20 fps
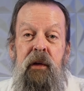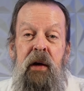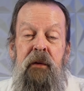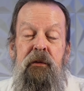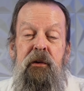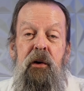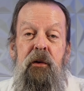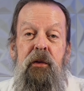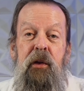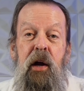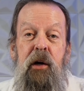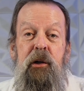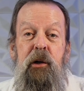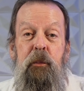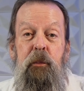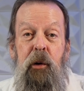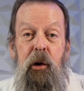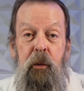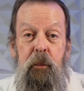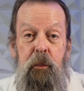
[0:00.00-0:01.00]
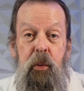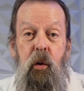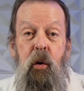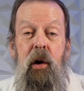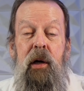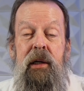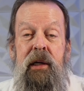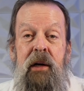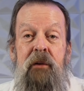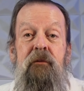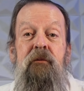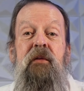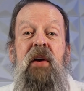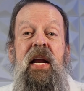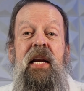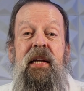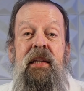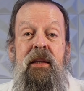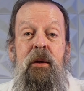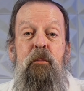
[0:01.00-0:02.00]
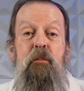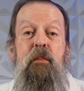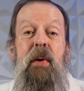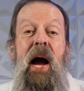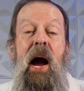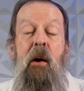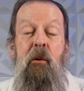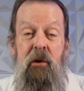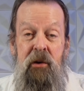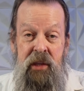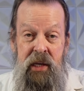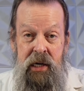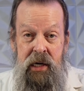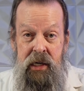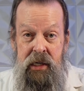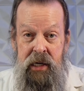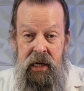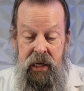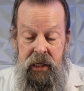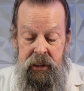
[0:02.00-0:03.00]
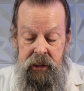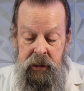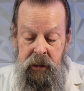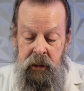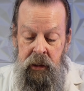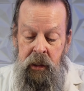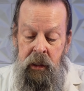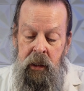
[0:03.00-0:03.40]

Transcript: if your Thunderbolt port can feed it the power that it needs.